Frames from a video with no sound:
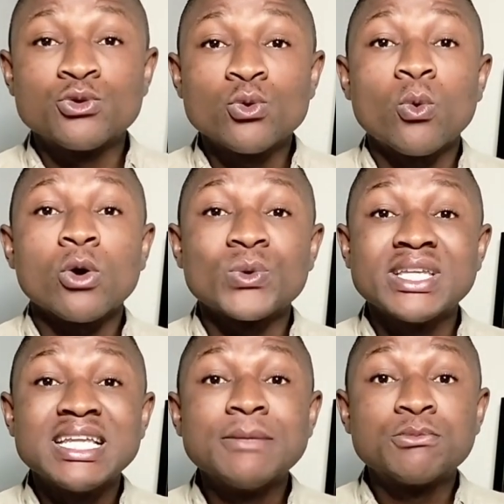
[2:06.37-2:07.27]
do what we
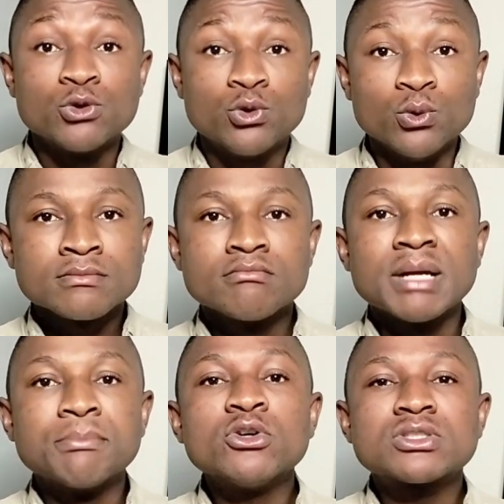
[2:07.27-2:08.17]
need Him to do,
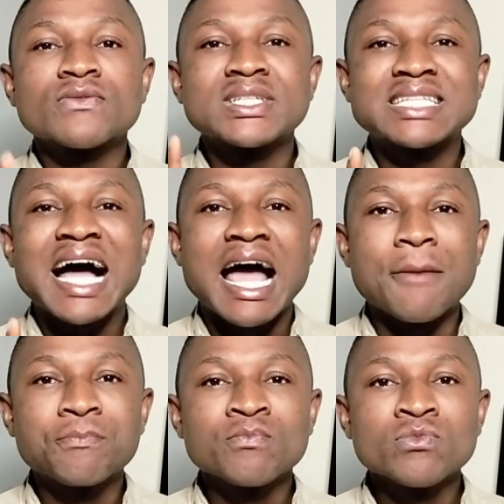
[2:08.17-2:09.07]
then most of the
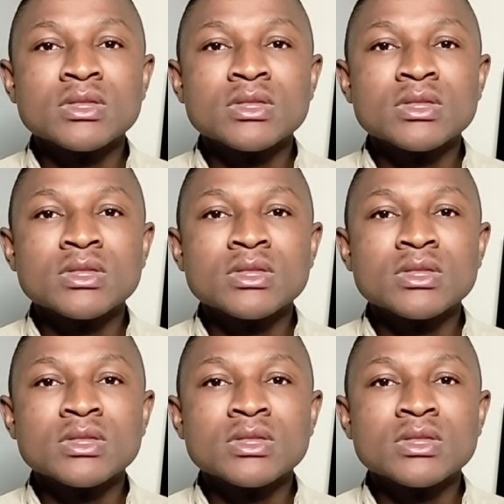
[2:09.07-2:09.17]
time,